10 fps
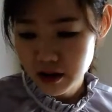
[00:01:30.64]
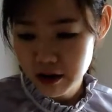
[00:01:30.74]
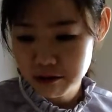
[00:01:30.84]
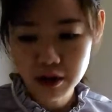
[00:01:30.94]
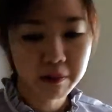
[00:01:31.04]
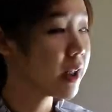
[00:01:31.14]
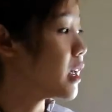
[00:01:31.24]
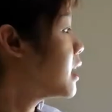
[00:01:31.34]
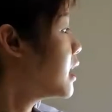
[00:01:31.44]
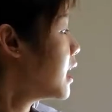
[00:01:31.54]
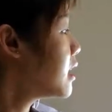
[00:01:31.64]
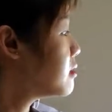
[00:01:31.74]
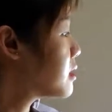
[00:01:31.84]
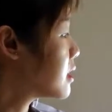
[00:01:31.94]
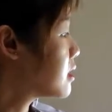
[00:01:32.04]
outdoor play. And
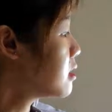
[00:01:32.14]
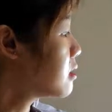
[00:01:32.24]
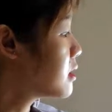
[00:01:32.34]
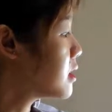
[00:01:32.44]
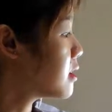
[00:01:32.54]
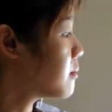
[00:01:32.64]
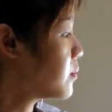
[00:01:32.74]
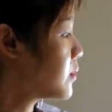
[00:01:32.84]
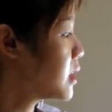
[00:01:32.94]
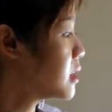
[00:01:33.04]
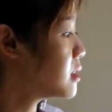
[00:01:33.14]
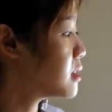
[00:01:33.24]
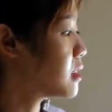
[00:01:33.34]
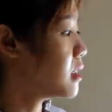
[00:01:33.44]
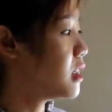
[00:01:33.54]
you can see over here, this is
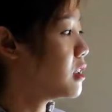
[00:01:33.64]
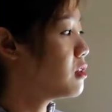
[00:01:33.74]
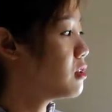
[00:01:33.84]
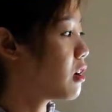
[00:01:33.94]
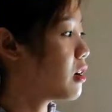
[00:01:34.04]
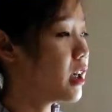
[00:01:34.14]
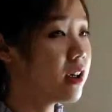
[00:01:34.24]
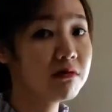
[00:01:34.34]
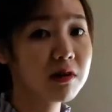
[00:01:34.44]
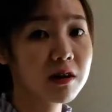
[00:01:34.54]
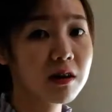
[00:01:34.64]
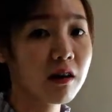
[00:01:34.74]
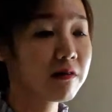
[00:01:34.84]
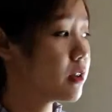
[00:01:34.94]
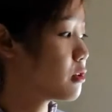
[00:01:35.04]
the indoor area
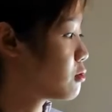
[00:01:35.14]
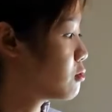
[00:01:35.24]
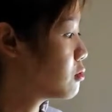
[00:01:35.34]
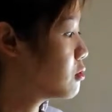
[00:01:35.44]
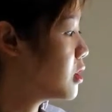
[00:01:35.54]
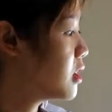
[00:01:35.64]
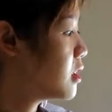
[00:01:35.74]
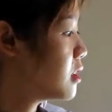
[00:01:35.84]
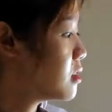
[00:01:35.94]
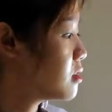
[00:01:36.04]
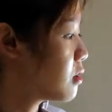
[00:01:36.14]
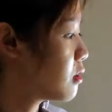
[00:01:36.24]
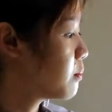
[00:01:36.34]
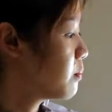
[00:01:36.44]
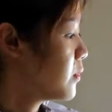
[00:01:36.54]
of the school.
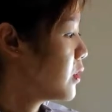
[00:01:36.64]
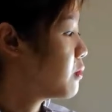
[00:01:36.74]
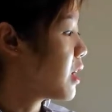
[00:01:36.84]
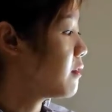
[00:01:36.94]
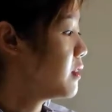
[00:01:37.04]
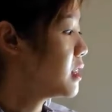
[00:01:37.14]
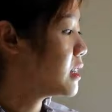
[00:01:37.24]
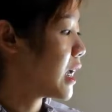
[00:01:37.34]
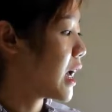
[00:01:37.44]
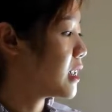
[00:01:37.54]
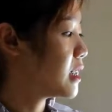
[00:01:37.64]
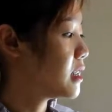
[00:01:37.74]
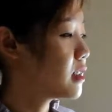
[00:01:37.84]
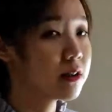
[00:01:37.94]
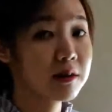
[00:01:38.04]
So after they
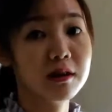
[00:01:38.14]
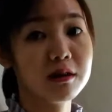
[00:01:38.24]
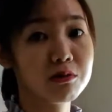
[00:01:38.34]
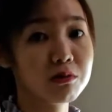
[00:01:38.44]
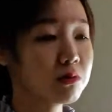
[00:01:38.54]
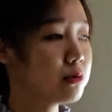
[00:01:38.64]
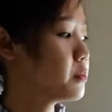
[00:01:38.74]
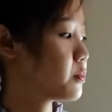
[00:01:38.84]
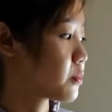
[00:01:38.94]
enter the school,